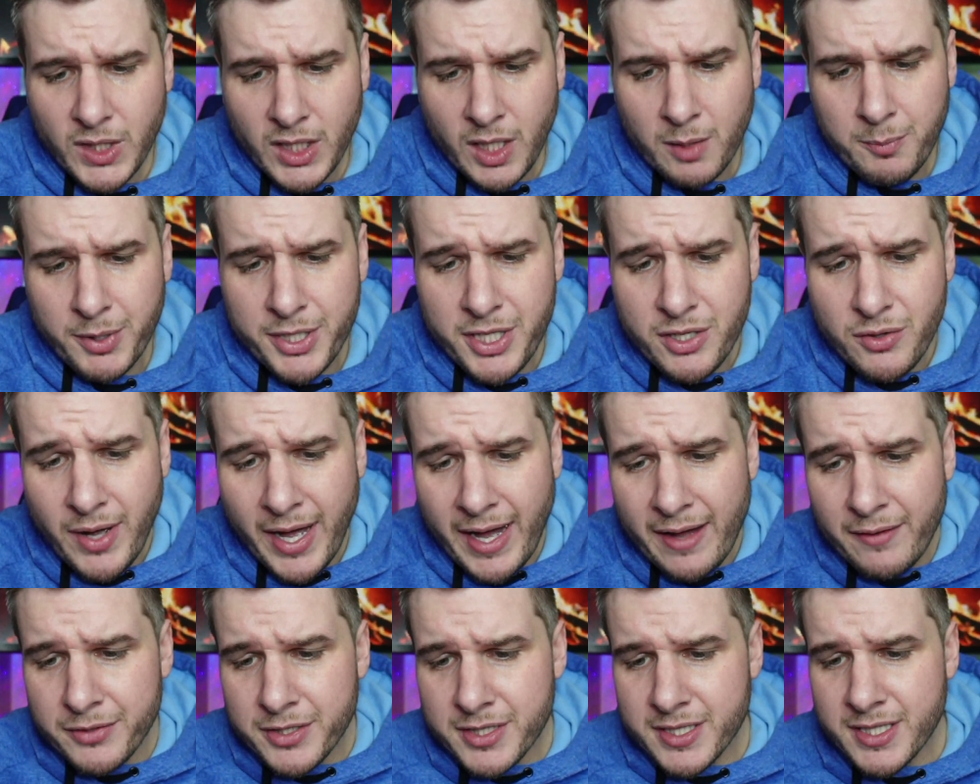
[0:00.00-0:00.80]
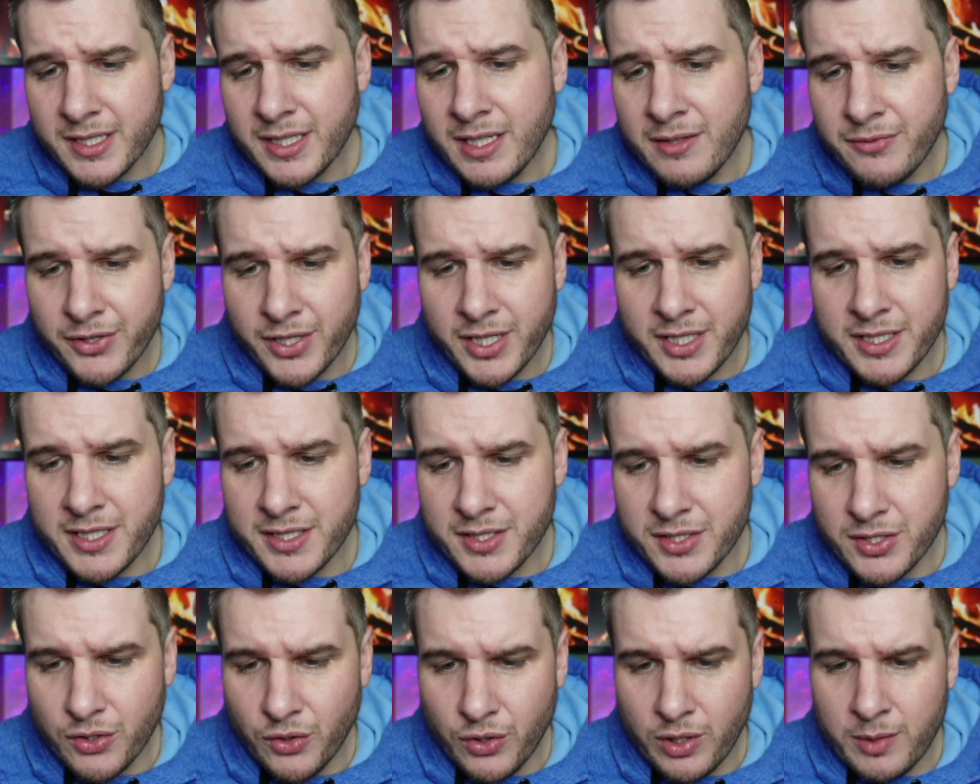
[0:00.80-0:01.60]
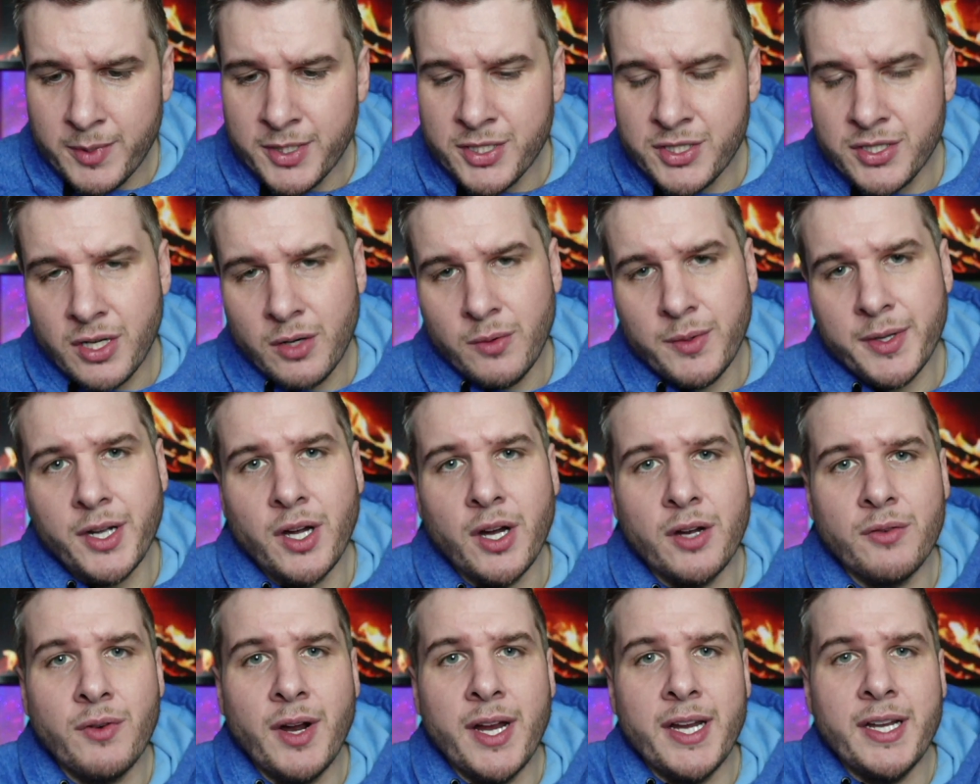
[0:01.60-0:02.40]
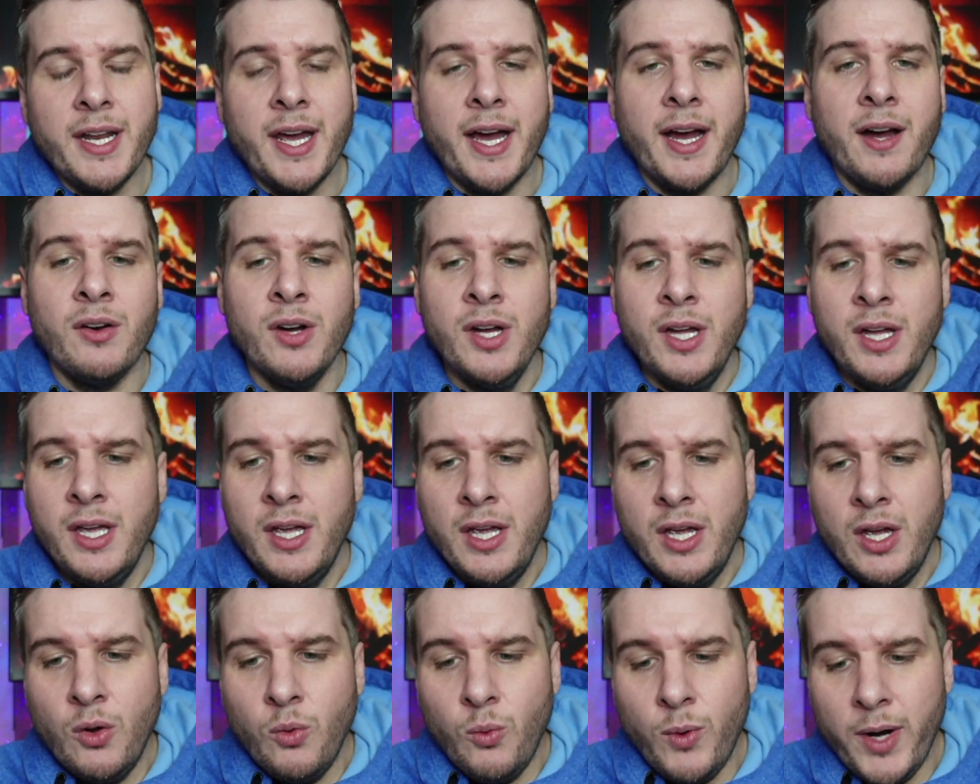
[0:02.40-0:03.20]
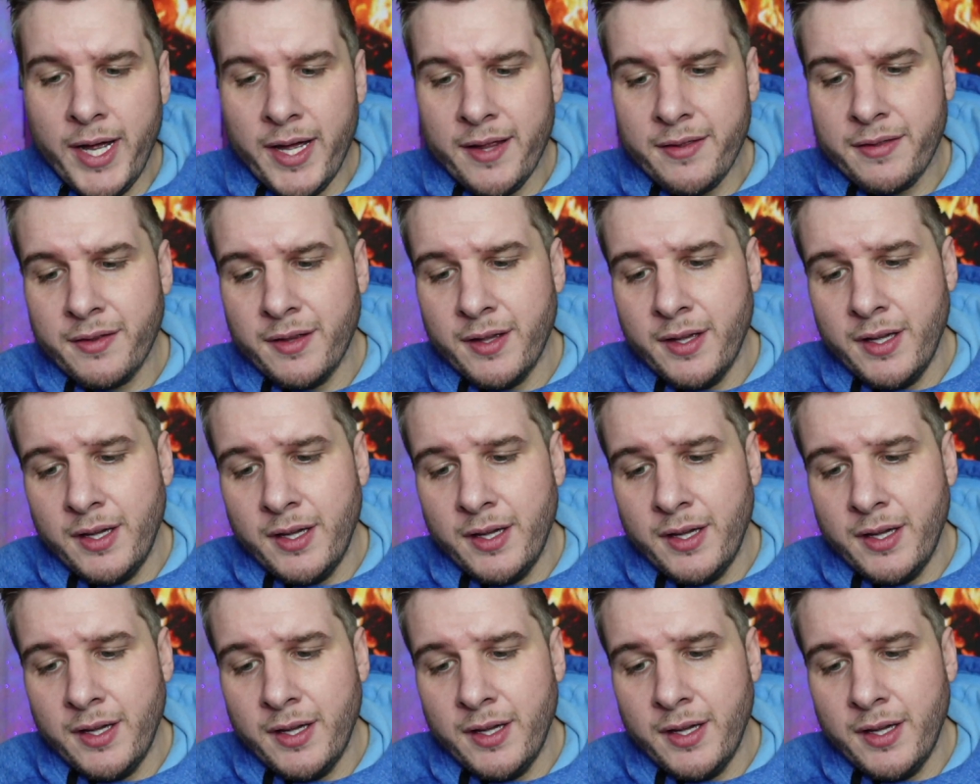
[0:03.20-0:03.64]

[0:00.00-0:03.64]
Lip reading: But you have significant disagreements going on right now with